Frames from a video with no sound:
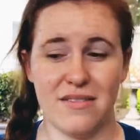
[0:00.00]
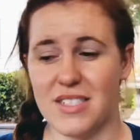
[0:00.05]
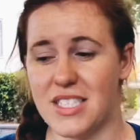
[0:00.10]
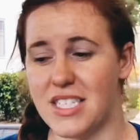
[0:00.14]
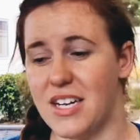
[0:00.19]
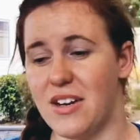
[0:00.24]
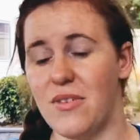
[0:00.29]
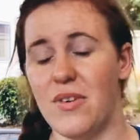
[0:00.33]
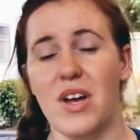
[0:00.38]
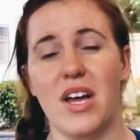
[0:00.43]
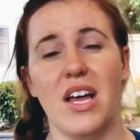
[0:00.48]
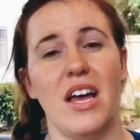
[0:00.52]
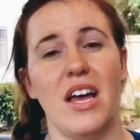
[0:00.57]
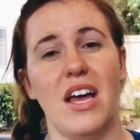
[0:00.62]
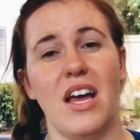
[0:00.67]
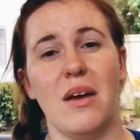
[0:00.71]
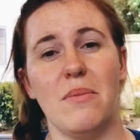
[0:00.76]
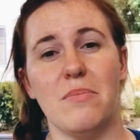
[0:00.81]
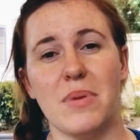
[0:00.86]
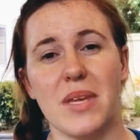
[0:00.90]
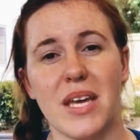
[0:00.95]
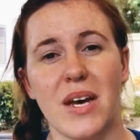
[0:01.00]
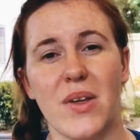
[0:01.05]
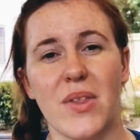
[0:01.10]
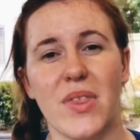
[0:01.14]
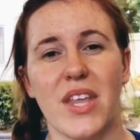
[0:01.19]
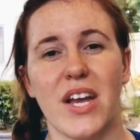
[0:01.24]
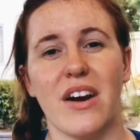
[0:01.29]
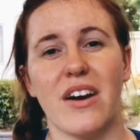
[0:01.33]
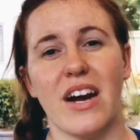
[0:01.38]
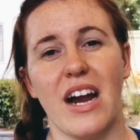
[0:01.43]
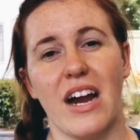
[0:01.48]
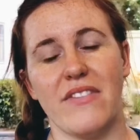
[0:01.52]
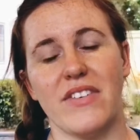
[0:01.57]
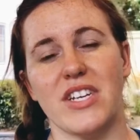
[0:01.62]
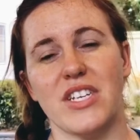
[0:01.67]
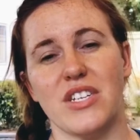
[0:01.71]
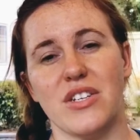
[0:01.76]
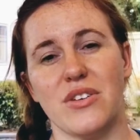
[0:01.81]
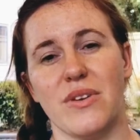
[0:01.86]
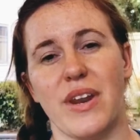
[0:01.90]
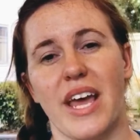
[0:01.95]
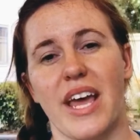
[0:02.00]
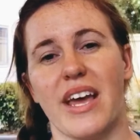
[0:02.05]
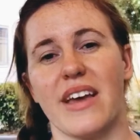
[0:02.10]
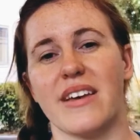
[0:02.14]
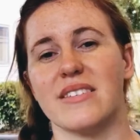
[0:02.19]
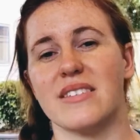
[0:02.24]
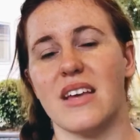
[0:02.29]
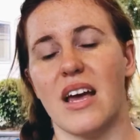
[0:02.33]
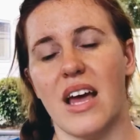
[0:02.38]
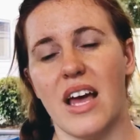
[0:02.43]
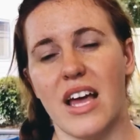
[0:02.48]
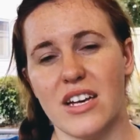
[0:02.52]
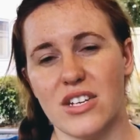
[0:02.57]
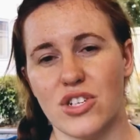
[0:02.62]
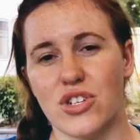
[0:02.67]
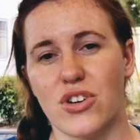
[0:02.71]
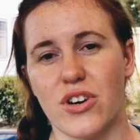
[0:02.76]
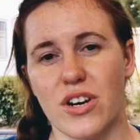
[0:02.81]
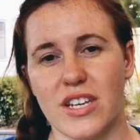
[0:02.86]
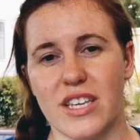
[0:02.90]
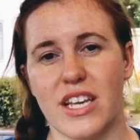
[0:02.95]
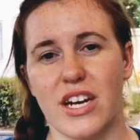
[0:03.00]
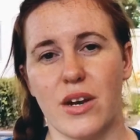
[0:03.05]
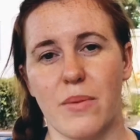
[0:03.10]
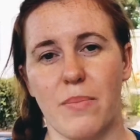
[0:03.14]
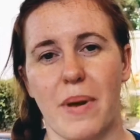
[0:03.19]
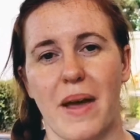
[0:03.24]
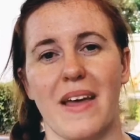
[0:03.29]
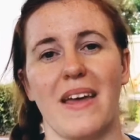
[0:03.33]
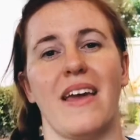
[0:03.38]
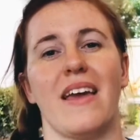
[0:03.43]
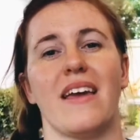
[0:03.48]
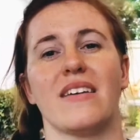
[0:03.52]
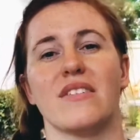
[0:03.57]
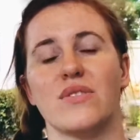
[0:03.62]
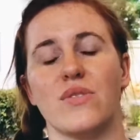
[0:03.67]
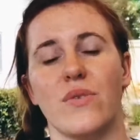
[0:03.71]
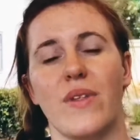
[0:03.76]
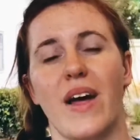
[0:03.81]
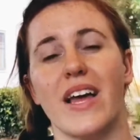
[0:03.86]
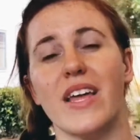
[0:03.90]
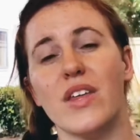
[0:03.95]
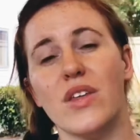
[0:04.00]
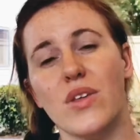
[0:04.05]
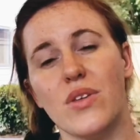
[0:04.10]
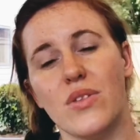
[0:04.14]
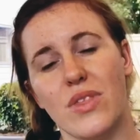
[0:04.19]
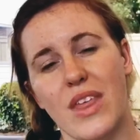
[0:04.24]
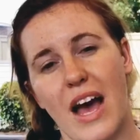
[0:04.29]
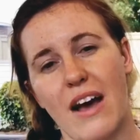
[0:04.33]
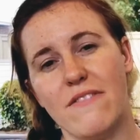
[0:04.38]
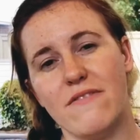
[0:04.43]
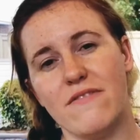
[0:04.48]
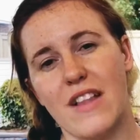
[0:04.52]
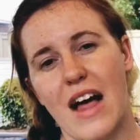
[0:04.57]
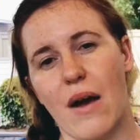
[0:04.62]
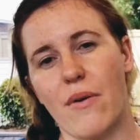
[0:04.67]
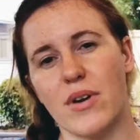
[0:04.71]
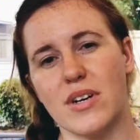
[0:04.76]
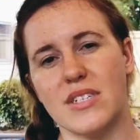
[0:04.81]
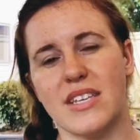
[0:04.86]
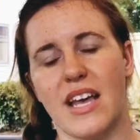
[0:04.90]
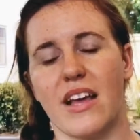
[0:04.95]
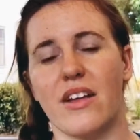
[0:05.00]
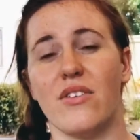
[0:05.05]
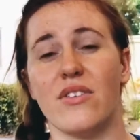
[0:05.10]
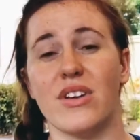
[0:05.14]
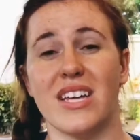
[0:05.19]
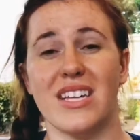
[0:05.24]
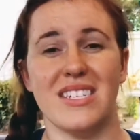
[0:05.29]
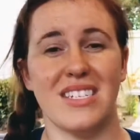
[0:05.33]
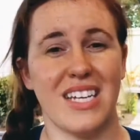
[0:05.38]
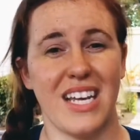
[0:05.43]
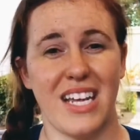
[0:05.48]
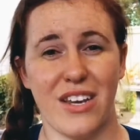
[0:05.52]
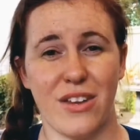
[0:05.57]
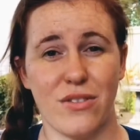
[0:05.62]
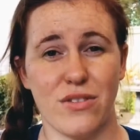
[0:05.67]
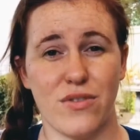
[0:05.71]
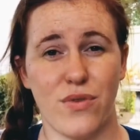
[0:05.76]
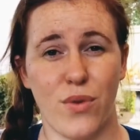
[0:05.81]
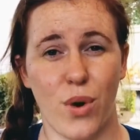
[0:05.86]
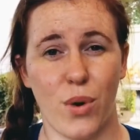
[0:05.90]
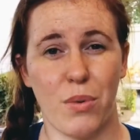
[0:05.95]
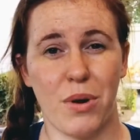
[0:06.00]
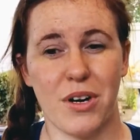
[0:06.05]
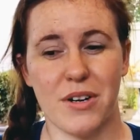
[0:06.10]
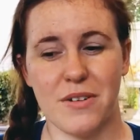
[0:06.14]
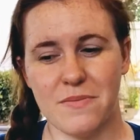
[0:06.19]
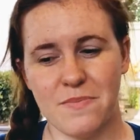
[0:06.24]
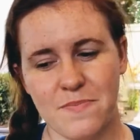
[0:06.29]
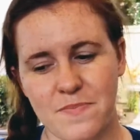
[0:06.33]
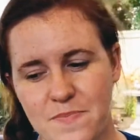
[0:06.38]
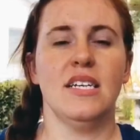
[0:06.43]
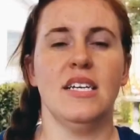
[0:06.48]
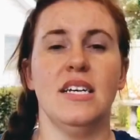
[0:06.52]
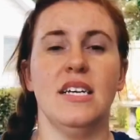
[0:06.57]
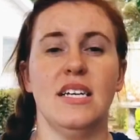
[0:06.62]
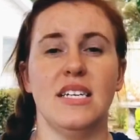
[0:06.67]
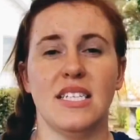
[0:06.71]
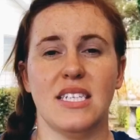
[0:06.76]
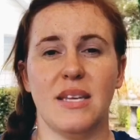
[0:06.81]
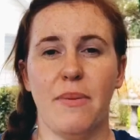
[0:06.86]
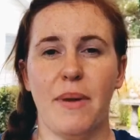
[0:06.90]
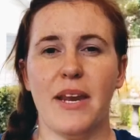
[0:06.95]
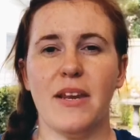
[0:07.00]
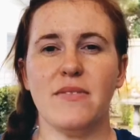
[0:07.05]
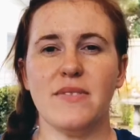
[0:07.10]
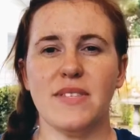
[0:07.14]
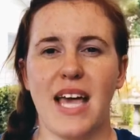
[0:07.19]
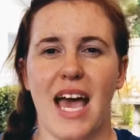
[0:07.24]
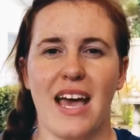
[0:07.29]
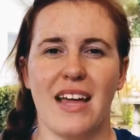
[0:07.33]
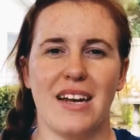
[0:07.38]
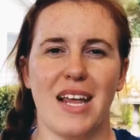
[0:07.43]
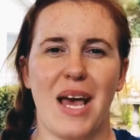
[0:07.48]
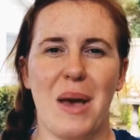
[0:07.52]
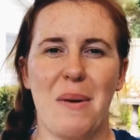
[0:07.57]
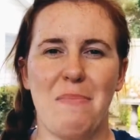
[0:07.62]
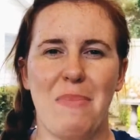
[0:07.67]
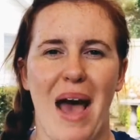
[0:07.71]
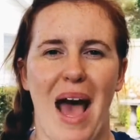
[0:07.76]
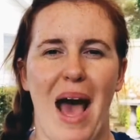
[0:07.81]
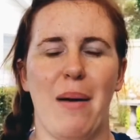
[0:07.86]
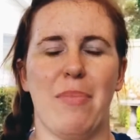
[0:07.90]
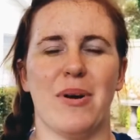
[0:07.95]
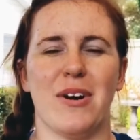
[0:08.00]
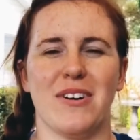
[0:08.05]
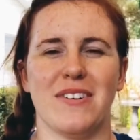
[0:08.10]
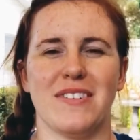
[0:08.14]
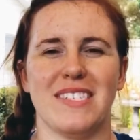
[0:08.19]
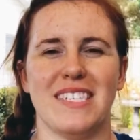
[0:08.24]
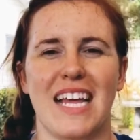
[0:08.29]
So be out there every two days, ensuring that you're picking so that you, that flower cycle continues forward tomatoes and peppers.